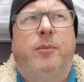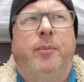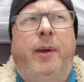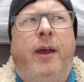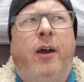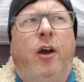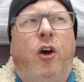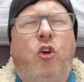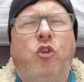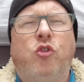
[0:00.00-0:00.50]

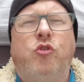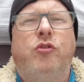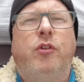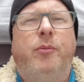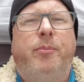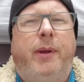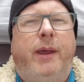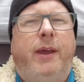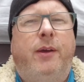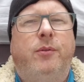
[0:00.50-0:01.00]
about
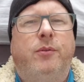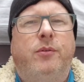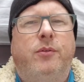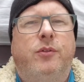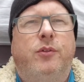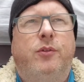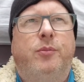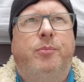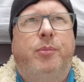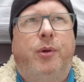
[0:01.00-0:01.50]

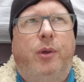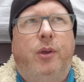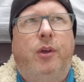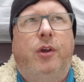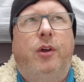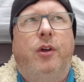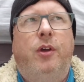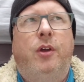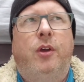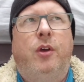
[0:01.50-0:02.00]
£100
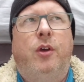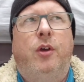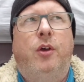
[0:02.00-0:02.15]
per